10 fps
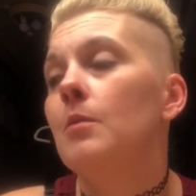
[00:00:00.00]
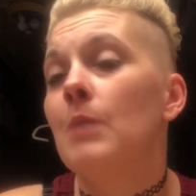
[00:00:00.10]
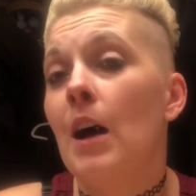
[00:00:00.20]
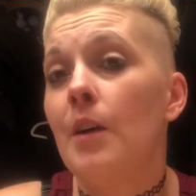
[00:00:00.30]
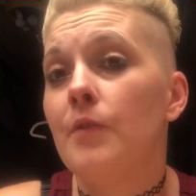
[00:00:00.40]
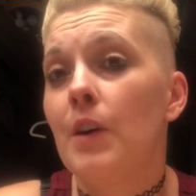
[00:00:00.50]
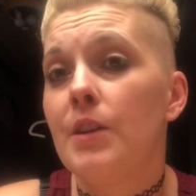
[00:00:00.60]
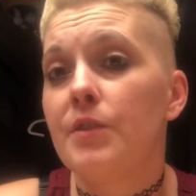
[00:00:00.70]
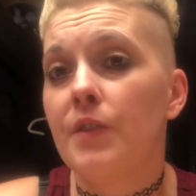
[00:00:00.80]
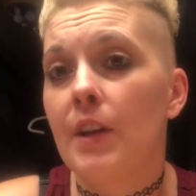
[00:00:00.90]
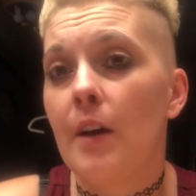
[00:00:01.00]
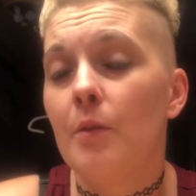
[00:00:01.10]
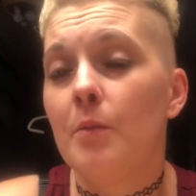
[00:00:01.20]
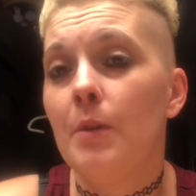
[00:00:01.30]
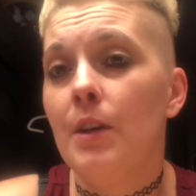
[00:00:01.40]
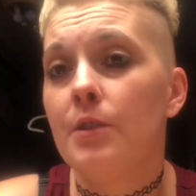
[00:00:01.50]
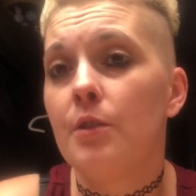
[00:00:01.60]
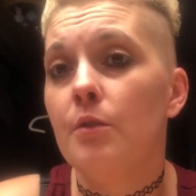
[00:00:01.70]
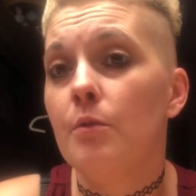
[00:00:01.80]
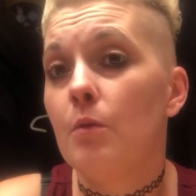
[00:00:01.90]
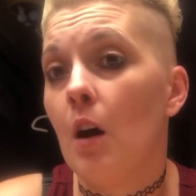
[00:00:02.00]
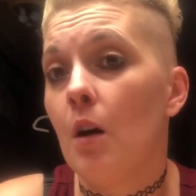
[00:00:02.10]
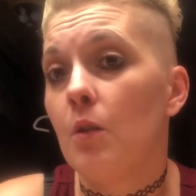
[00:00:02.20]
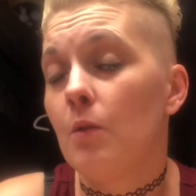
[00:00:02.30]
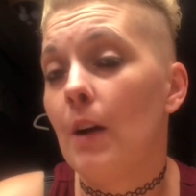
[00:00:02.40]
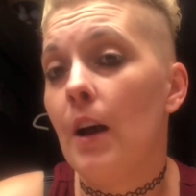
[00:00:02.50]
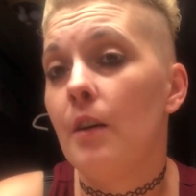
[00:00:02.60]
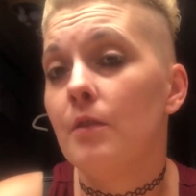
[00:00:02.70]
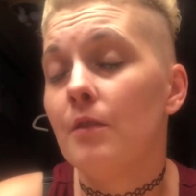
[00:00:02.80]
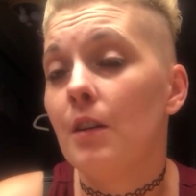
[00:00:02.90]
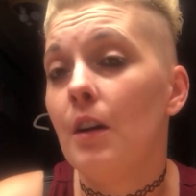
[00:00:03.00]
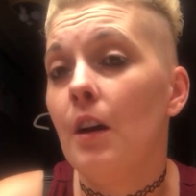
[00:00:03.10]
my advice for that would be to call around